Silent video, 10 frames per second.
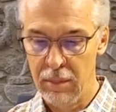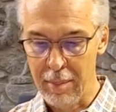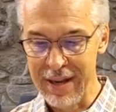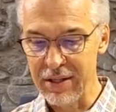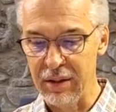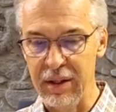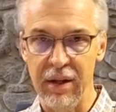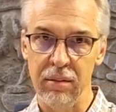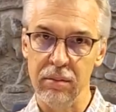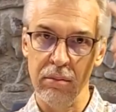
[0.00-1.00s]

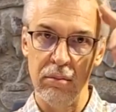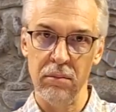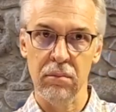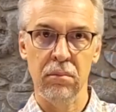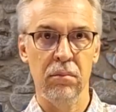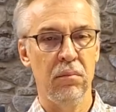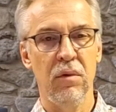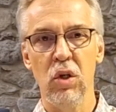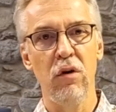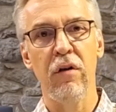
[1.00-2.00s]
Mentally,
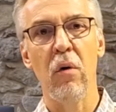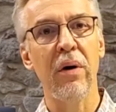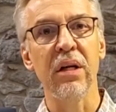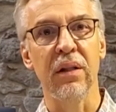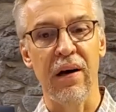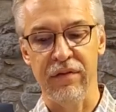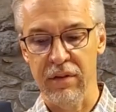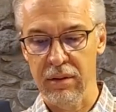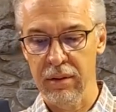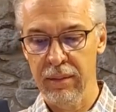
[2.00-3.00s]
you've already left.